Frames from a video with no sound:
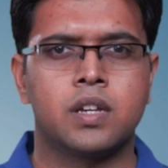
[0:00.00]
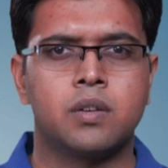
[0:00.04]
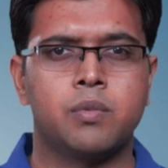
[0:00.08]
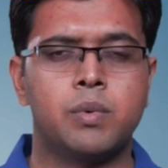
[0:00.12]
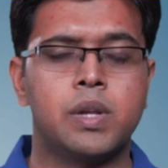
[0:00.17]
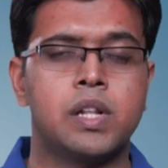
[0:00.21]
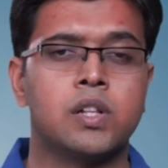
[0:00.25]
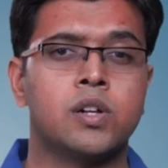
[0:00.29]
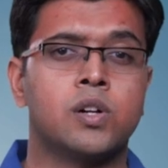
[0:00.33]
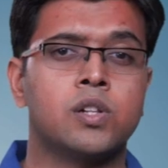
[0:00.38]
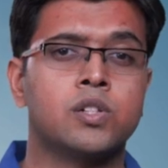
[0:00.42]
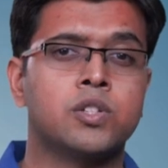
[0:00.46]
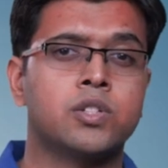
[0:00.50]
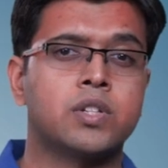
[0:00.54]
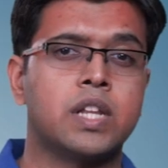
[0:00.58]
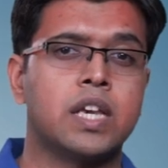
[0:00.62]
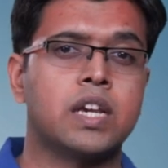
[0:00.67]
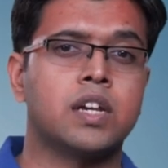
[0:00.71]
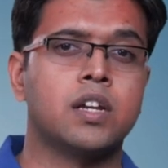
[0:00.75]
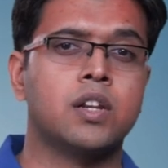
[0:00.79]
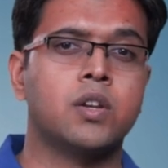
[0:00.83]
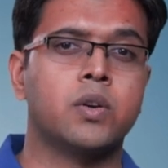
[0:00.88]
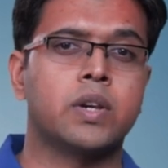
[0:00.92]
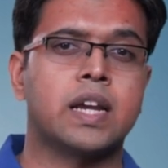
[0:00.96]
We'll also
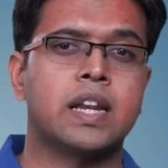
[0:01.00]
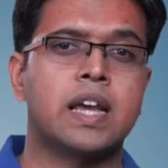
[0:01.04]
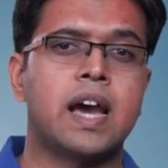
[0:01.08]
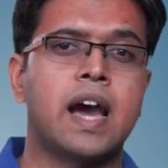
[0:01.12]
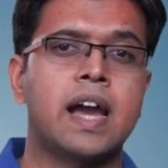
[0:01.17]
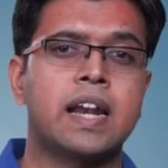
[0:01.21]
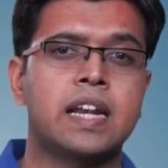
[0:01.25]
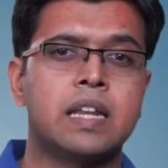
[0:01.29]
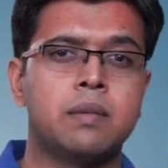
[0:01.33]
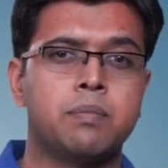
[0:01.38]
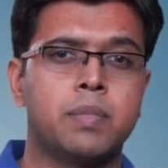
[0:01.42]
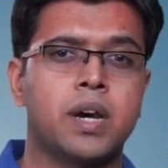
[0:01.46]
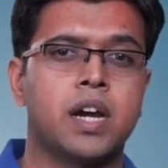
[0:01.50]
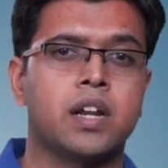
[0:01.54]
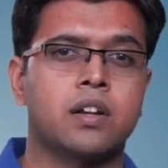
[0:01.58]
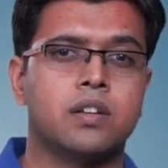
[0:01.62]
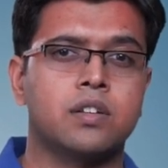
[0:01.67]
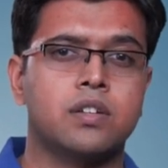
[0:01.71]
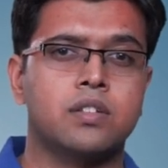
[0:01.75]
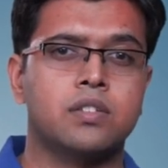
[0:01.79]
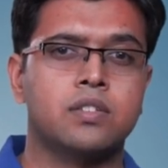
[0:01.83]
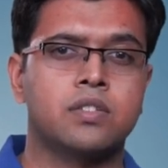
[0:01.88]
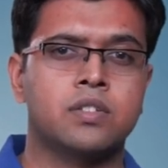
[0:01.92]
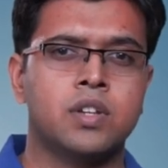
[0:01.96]
take a look at
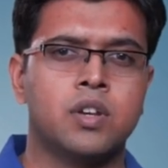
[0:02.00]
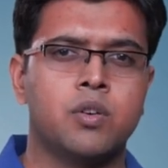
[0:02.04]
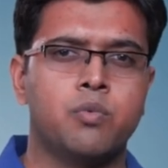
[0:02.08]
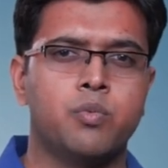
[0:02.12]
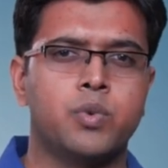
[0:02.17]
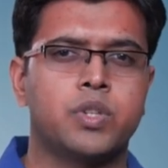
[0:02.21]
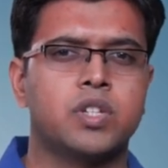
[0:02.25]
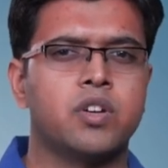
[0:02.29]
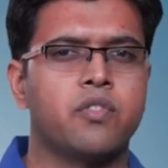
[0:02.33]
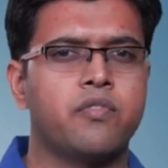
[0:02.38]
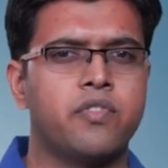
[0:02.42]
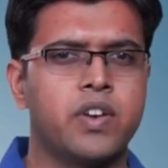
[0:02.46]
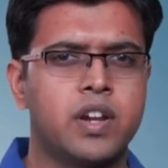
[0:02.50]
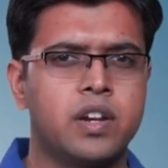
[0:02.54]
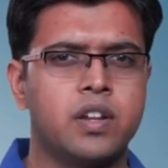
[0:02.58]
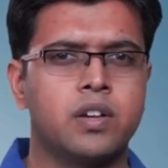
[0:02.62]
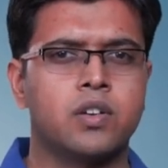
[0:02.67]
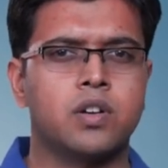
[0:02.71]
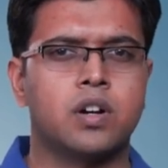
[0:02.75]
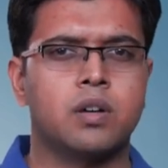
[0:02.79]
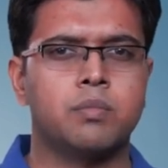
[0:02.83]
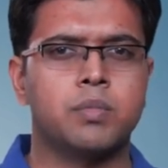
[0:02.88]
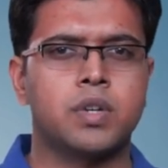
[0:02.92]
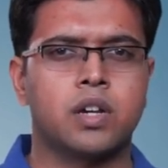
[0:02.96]
anti-patterns, which are very
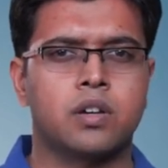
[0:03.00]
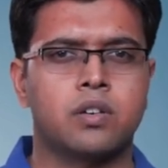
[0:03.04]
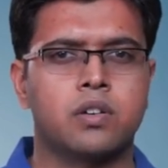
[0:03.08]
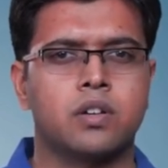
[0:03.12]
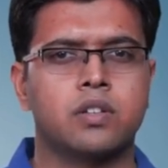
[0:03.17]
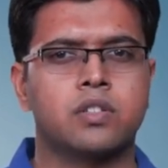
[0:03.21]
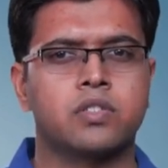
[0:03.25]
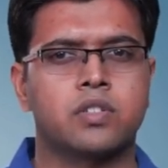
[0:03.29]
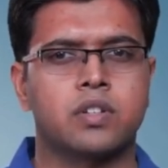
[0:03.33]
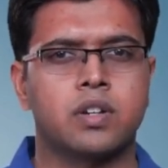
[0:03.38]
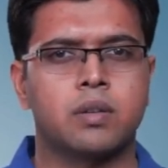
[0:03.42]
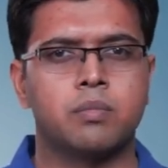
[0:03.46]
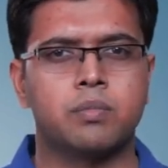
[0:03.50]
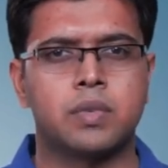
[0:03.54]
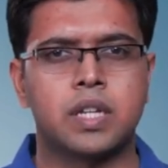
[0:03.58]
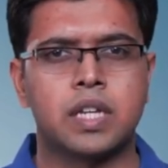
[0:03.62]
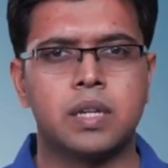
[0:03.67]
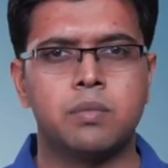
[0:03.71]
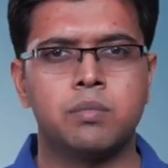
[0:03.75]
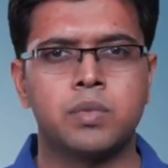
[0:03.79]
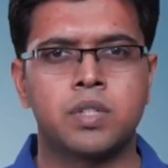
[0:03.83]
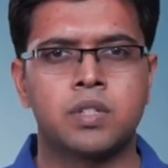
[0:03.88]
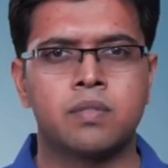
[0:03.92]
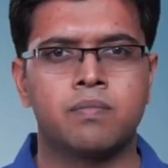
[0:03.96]
common across Scrum
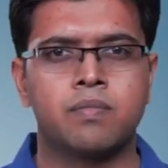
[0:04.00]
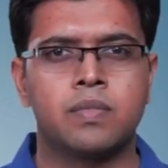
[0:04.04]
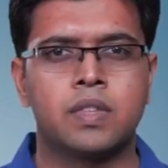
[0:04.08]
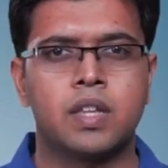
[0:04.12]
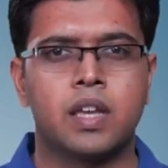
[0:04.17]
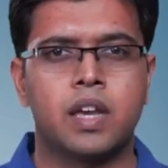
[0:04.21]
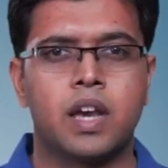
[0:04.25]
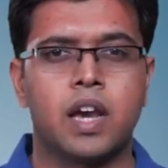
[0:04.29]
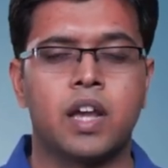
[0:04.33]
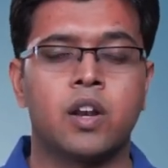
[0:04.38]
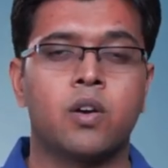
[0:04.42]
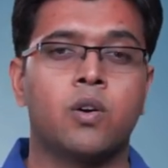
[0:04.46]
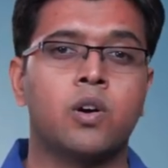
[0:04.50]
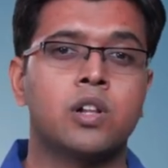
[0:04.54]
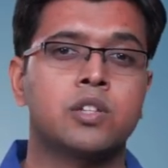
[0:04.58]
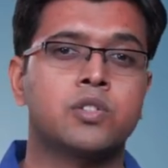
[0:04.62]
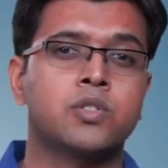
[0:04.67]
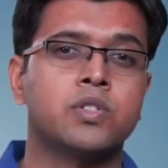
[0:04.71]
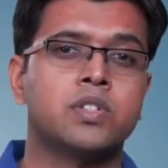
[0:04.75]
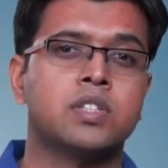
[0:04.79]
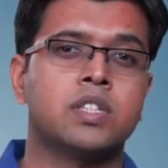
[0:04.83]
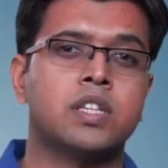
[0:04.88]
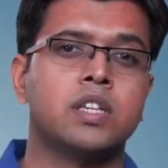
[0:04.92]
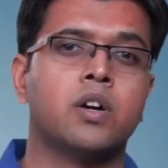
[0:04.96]
teams, and
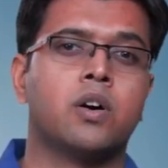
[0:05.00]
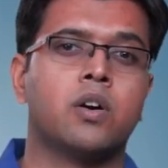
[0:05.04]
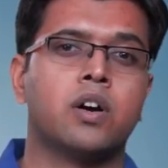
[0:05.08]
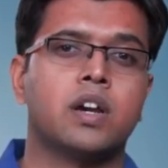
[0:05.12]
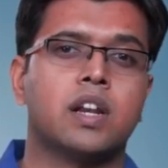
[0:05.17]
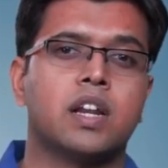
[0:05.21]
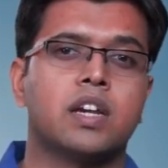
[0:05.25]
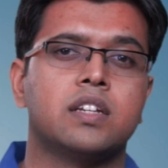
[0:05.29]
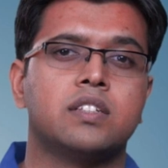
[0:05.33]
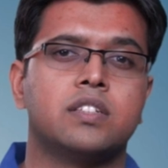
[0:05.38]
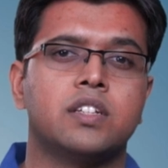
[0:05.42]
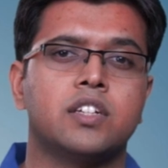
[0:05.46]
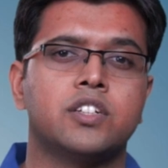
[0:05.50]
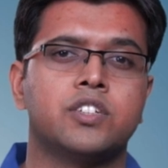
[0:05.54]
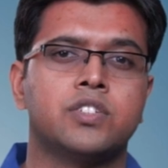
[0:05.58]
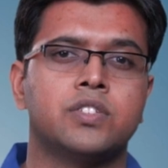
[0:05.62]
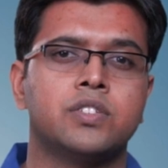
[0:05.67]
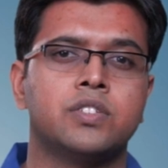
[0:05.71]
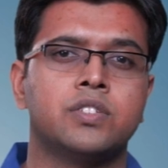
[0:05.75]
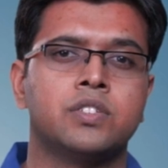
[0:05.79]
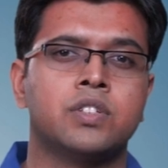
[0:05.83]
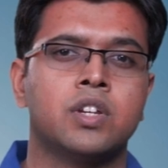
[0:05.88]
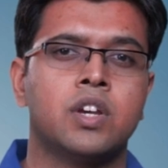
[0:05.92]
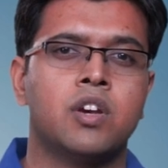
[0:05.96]
also see
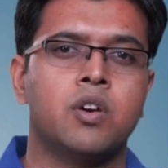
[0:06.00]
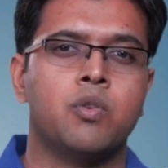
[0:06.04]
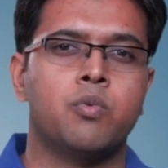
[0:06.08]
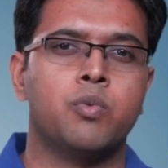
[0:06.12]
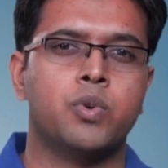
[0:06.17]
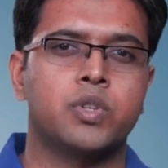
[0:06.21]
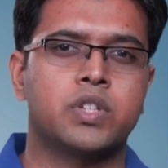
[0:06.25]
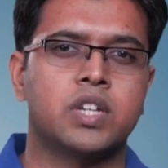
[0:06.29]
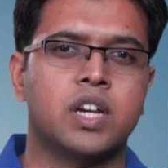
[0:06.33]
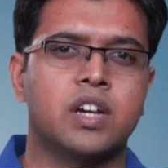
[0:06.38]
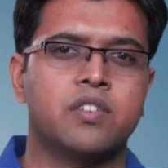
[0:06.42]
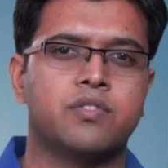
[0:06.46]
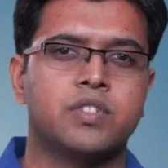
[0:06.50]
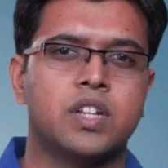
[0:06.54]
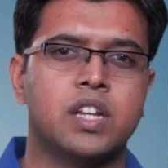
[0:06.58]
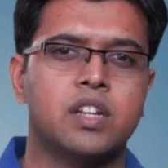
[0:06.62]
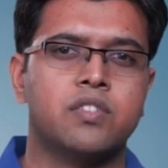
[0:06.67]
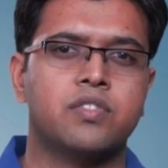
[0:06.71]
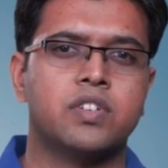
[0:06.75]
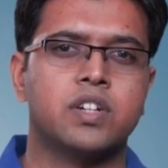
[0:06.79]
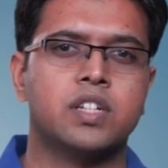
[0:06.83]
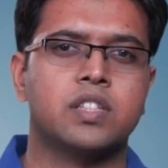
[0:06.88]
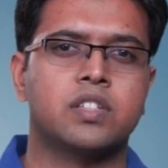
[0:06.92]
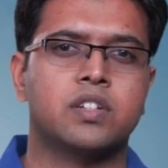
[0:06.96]
organizations which have
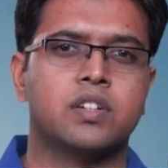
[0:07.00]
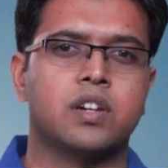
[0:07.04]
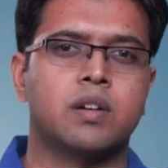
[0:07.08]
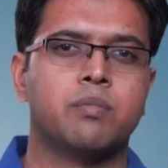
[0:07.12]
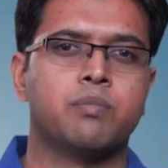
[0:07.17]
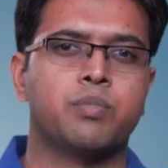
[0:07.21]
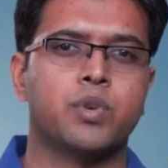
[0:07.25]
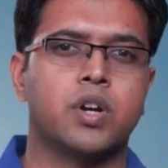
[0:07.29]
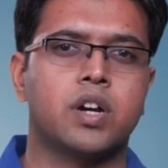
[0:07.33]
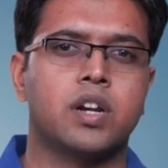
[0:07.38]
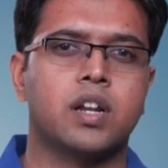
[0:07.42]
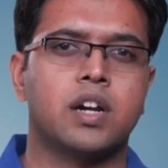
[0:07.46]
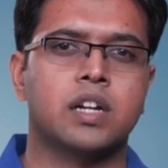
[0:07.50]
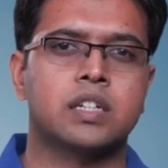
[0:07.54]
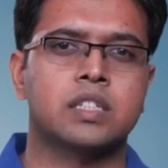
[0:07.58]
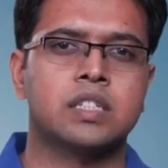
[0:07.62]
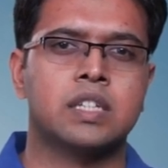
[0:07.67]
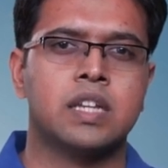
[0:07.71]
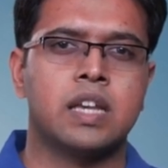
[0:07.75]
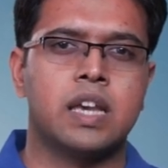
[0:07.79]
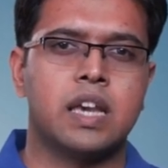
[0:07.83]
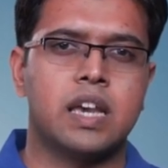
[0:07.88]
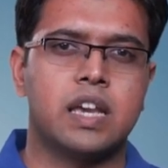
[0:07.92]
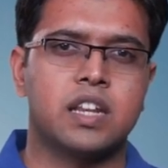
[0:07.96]
delivered Scrum products
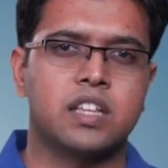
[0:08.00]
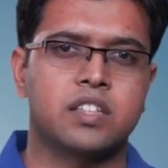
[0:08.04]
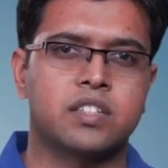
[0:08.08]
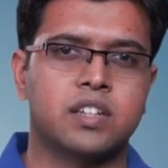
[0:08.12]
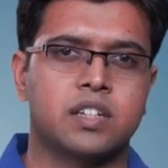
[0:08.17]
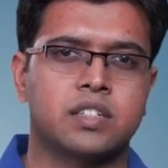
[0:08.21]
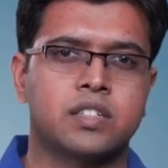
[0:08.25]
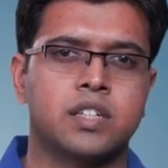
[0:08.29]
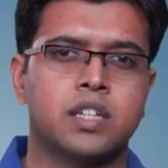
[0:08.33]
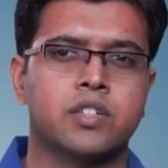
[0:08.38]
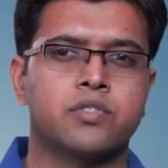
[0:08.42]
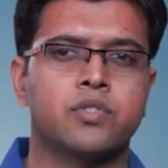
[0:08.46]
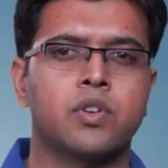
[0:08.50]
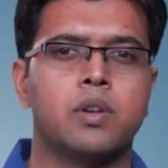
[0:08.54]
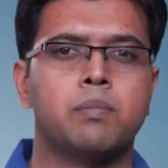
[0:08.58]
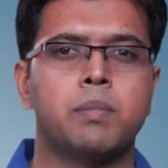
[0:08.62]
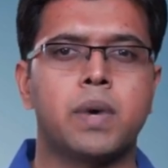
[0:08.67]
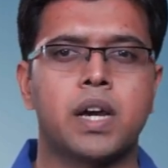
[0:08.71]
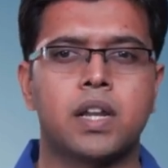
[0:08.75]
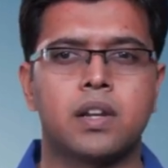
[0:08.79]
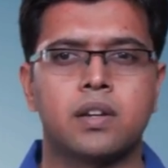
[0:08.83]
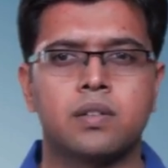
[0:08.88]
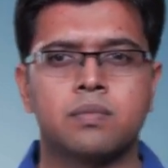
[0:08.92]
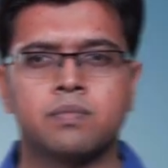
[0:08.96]
in a successful
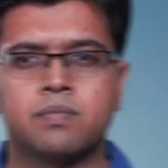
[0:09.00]
manner.